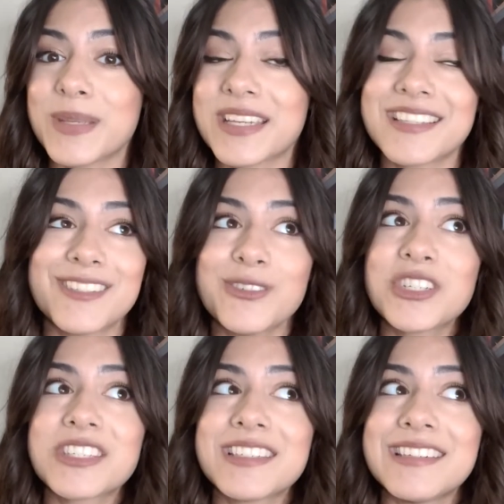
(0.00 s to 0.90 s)
because you
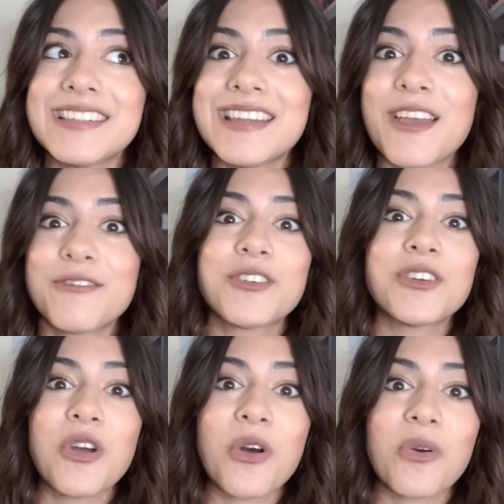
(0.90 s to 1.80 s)
just never
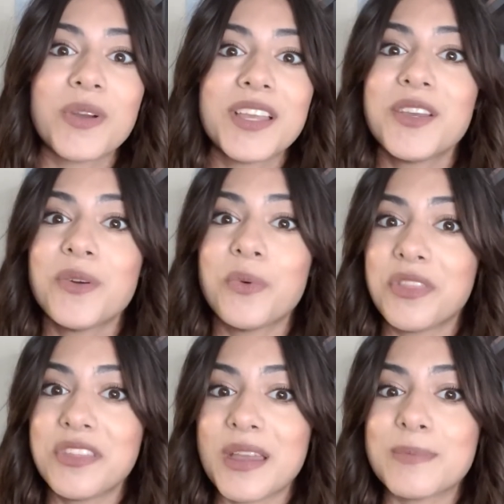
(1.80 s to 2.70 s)
know
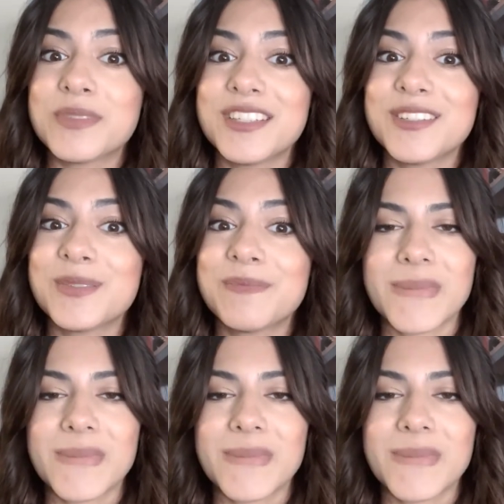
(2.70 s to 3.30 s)
with the MCU.